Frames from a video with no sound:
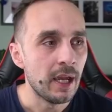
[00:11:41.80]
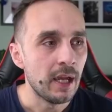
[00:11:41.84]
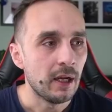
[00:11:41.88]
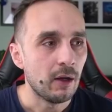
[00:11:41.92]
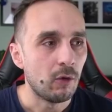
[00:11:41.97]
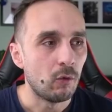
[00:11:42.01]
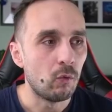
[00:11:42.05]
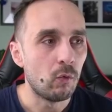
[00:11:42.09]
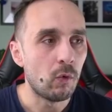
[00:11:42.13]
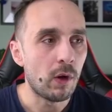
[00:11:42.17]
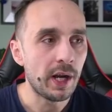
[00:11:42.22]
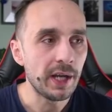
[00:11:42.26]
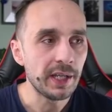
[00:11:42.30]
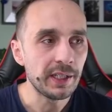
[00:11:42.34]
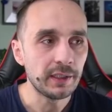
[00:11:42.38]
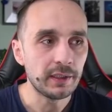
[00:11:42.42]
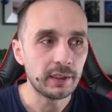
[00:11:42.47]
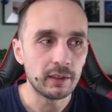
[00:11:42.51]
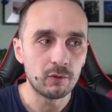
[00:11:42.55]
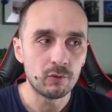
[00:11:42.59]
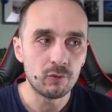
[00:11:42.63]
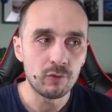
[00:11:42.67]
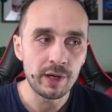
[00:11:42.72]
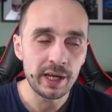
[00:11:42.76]
White
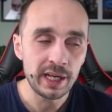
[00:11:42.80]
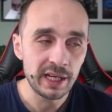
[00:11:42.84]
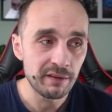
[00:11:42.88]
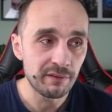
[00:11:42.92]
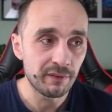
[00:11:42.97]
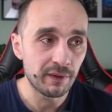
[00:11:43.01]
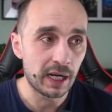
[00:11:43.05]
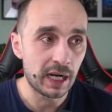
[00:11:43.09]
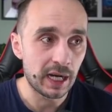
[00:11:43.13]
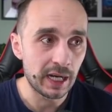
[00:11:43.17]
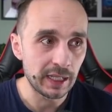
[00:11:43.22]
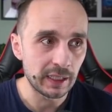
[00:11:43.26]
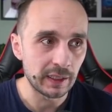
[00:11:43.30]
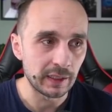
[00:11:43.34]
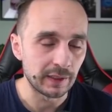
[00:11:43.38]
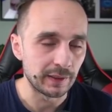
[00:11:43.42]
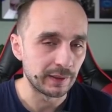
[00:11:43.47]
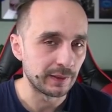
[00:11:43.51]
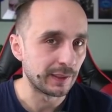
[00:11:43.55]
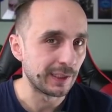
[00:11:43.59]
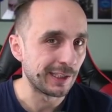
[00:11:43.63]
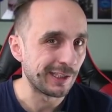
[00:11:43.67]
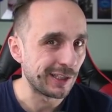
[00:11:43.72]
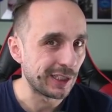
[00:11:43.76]
Wave
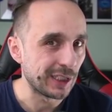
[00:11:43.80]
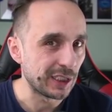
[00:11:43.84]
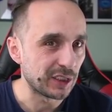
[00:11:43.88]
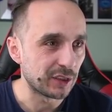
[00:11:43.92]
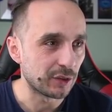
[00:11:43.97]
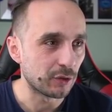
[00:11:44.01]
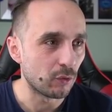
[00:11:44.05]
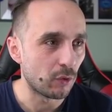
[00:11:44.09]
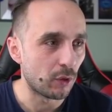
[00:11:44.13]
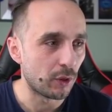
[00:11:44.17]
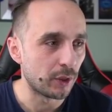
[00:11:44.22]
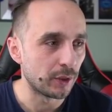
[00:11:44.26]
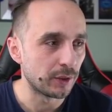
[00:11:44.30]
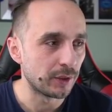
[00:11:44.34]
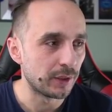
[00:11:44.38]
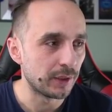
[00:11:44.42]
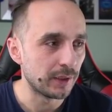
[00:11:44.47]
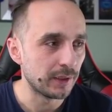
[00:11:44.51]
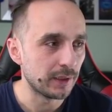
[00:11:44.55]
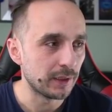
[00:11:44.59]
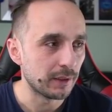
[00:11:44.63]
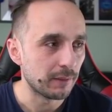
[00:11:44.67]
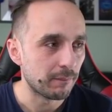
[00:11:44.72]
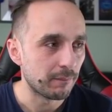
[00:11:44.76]
Island in this
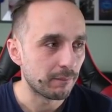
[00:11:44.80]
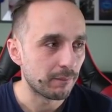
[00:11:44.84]
quadrant,